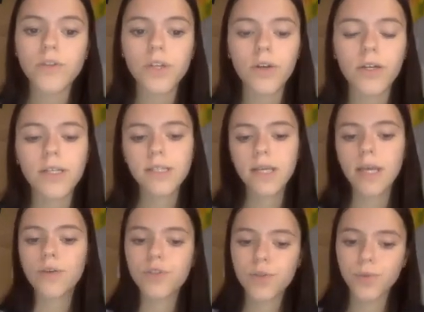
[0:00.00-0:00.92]
So you're going to say
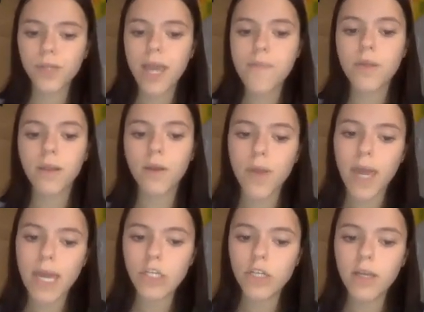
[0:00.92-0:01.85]
your school name, the
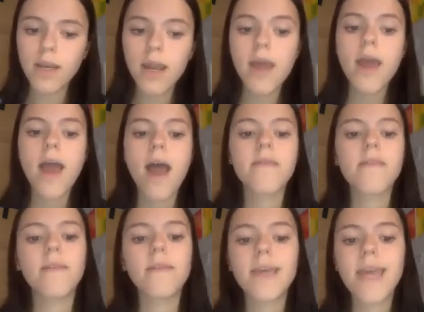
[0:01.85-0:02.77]
location, and
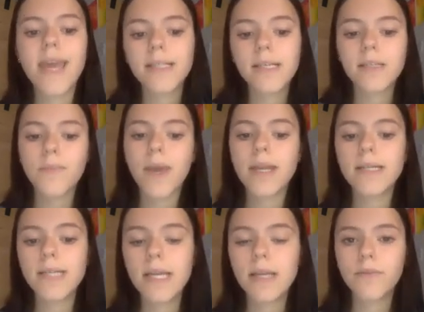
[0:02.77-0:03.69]
then the anticipated
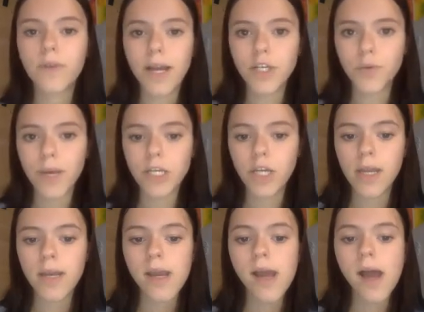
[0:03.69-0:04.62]
date of graduation.